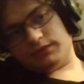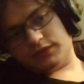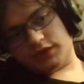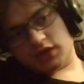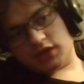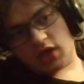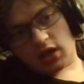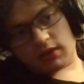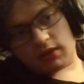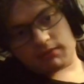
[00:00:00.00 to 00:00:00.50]

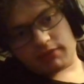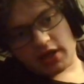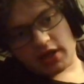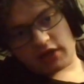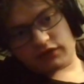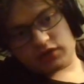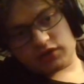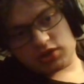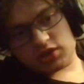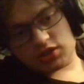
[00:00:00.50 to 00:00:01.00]
Yeah,
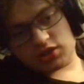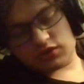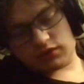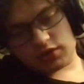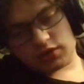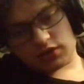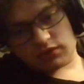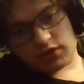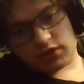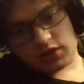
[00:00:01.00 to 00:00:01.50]
Palafin's just a
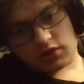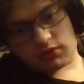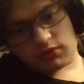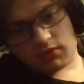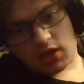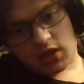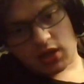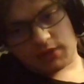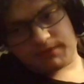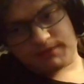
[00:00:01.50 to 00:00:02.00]
really, really good
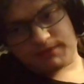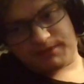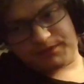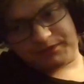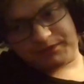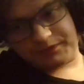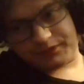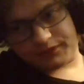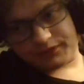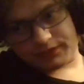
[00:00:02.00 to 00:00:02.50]
Mon.
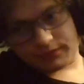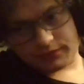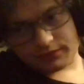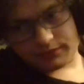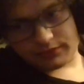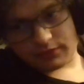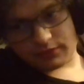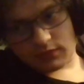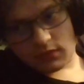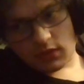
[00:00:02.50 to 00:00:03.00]

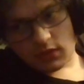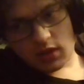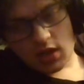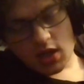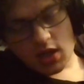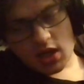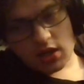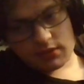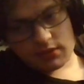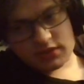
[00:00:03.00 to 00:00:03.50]

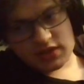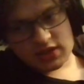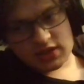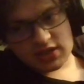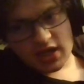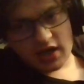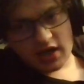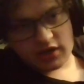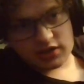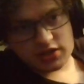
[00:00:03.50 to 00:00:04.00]
This is
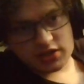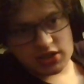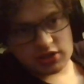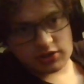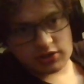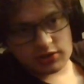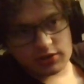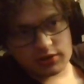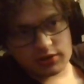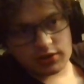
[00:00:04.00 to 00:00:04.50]
a higher
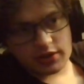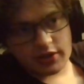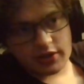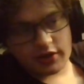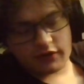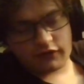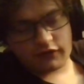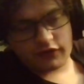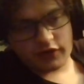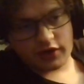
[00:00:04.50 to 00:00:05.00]
tier
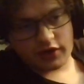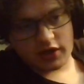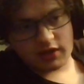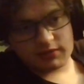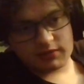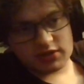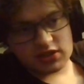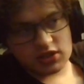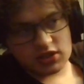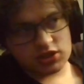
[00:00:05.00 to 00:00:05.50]
of
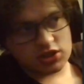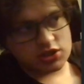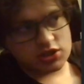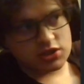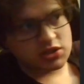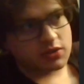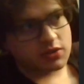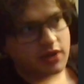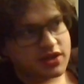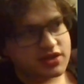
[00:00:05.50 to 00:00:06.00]
competition,
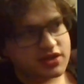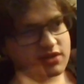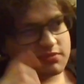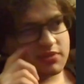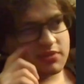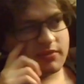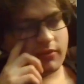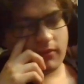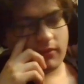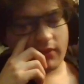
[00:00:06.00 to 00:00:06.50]
so I think
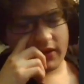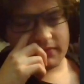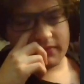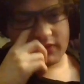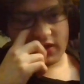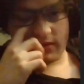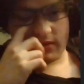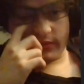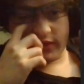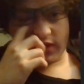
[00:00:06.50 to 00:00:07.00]
people might
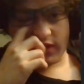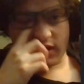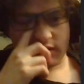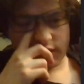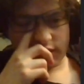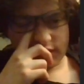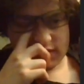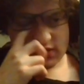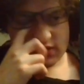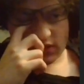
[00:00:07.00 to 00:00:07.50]
be able to
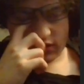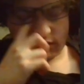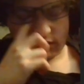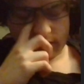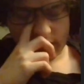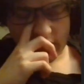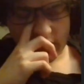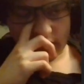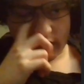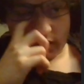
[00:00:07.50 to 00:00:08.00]
handle this a little
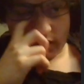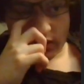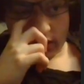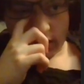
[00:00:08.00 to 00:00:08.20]
better,